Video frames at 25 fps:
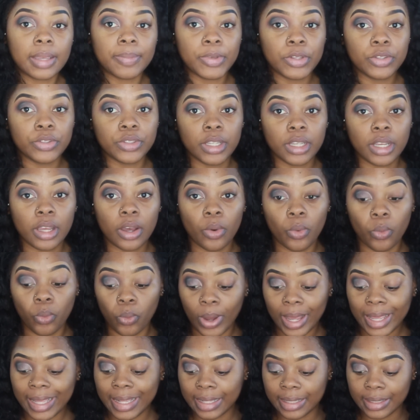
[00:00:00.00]
I'm using a
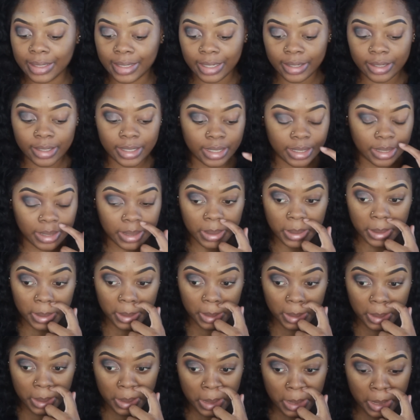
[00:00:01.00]
white glitter,
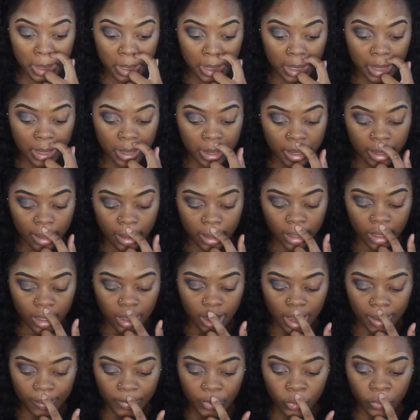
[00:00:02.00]

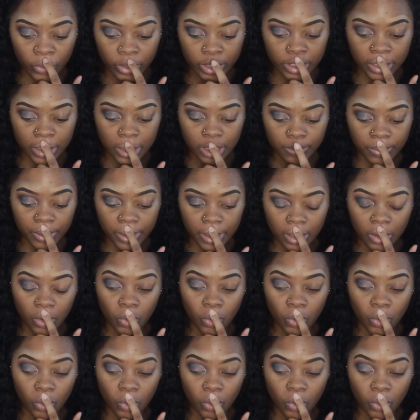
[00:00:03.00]
I'm going to put